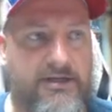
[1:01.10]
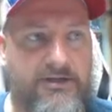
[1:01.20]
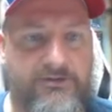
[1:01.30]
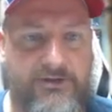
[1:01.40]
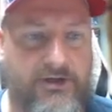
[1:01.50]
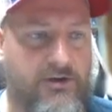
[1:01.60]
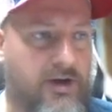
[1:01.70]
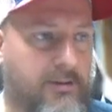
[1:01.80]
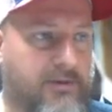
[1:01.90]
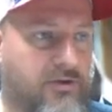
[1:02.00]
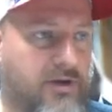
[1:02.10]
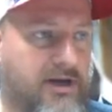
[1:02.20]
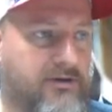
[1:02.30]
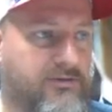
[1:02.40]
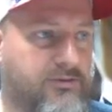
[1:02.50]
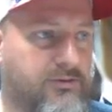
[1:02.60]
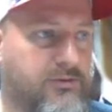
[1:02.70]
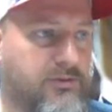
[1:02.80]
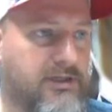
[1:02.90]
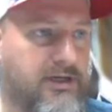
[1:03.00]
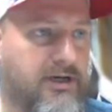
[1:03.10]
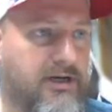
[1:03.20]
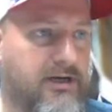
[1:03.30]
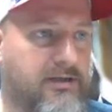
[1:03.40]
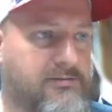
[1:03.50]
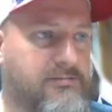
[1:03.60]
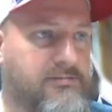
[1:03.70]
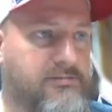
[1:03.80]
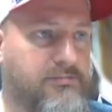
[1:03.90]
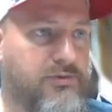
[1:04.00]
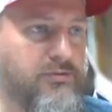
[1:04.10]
So I'm going to pull